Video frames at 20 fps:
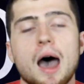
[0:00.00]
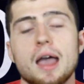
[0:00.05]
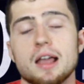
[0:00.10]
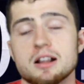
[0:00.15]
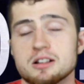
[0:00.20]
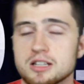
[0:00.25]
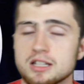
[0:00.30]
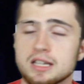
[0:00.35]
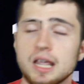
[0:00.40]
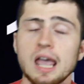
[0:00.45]

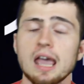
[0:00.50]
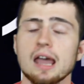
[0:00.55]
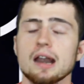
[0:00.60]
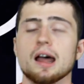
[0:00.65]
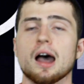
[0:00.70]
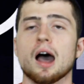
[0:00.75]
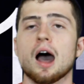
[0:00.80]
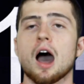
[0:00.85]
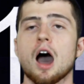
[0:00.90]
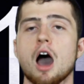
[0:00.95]
Instead,
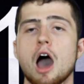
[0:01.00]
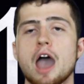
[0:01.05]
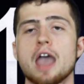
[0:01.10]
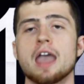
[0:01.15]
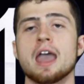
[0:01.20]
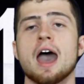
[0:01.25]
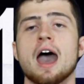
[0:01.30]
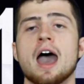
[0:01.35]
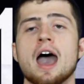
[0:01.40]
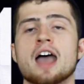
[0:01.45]

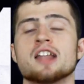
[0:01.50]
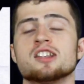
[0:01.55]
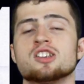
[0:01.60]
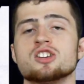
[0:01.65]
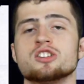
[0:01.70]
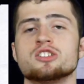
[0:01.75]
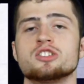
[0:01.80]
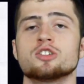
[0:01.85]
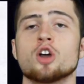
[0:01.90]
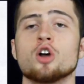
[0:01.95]
I
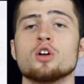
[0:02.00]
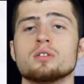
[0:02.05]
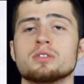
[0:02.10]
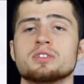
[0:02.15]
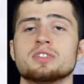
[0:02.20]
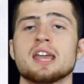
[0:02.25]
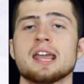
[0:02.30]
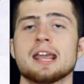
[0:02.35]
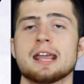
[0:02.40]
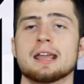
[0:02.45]
just
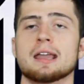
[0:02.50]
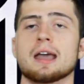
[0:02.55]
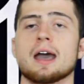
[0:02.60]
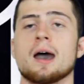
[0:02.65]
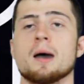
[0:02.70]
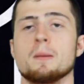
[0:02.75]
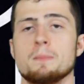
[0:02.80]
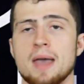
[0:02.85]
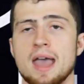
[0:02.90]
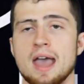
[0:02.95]
don't think
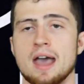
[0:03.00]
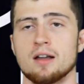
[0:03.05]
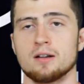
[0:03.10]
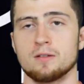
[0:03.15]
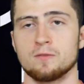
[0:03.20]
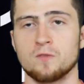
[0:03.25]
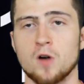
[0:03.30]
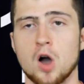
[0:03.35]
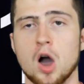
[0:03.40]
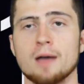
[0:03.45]

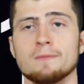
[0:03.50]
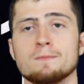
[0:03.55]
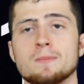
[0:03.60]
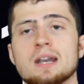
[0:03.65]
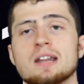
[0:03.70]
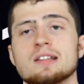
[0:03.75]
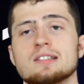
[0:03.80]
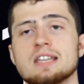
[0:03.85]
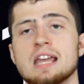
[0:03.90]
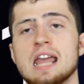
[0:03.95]
about 5
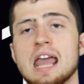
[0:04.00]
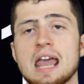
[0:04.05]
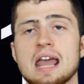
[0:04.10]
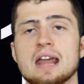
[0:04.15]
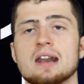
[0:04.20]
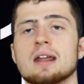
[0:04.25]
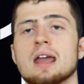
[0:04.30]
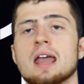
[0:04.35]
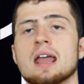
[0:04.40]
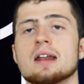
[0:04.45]
minutes
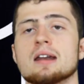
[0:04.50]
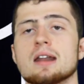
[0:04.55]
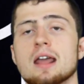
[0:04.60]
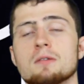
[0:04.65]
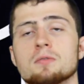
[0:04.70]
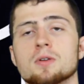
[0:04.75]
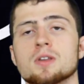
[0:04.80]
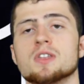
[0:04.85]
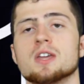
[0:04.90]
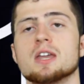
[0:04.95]
ahead and
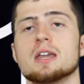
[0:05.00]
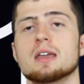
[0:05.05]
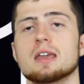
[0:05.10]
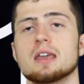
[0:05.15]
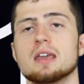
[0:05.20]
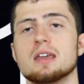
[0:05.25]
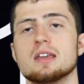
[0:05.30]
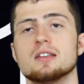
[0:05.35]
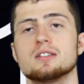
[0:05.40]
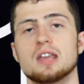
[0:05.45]
everything
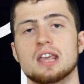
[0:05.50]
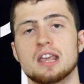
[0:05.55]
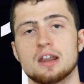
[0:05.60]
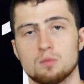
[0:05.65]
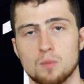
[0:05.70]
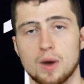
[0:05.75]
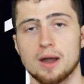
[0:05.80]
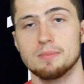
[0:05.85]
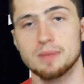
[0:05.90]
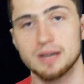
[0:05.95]
is
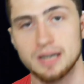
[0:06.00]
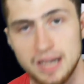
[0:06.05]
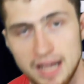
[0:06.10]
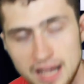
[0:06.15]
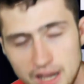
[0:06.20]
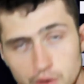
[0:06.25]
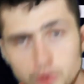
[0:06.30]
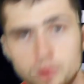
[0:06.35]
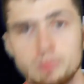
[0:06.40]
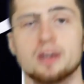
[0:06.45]
in 1 minute
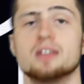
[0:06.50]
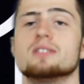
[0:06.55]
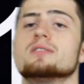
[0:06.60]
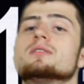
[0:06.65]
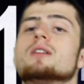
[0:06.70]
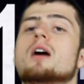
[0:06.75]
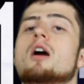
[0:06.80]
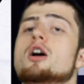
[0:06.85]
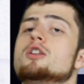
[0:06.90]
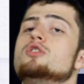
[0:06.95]

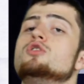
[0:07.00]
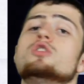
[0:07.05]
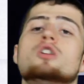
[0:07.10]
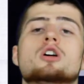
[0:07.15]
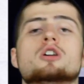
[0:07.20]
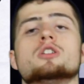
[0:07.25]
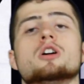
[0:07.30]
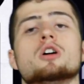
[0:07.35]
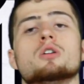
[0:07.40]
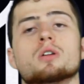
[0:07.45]
increments. I do
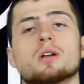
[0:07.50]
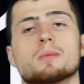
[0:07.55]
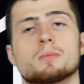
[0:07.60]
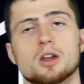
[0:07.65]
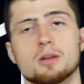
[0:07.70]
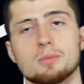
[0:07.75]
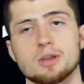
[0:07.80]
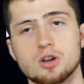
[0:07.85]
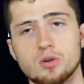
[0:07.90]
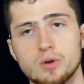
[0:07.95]
not know what I'm
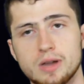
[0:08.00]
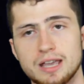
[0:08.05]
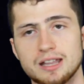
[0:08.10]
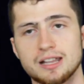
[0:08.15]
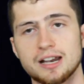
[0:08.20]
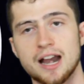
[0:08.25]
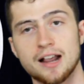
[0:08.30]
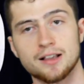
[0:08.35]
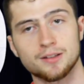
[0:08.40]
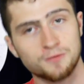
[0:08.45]
gonna be doing in
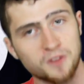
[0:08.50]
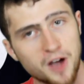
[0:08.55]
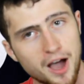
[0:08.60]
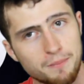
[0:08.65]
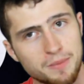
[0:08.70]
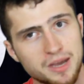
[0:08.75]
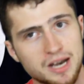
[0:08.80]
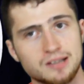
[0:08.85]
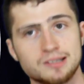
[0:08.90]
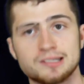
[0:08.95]
the next
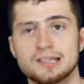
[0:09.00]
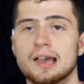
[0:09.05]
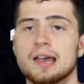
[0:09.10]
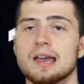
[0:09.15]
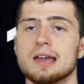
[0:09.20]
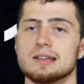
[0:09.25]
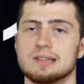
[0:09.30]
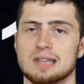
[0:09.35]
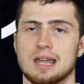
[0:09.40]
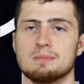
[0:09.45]
5 minutes,
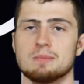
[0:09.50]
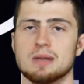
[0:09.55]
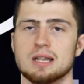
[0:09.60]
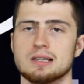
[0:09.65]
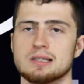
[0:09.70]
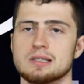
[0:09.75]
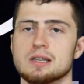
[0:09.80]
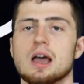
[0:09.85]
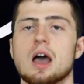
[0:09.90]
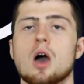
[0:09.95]
10
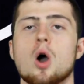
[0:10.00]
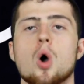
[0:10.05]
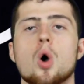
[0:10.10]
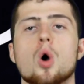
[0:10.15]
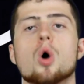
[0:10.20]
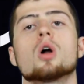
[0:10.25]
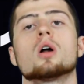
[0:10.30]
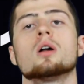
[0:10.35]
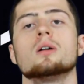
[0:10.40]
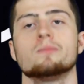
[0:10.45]
minutes,
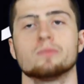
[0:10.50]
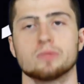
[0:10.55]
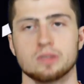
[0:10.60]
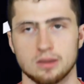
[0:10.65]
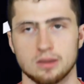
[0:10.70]
or